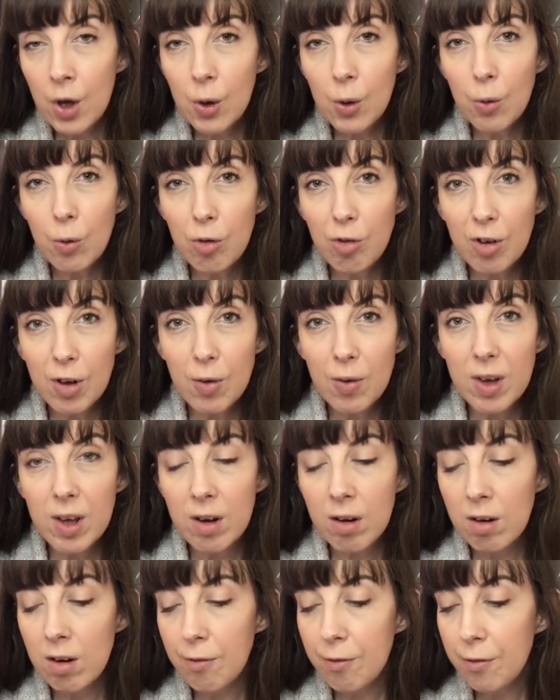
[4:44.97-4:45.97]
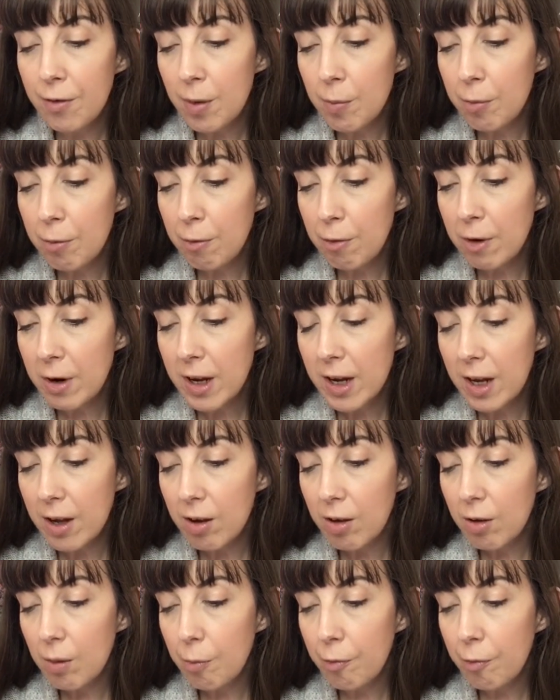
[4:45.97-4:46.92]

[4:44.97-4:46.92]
Also in February,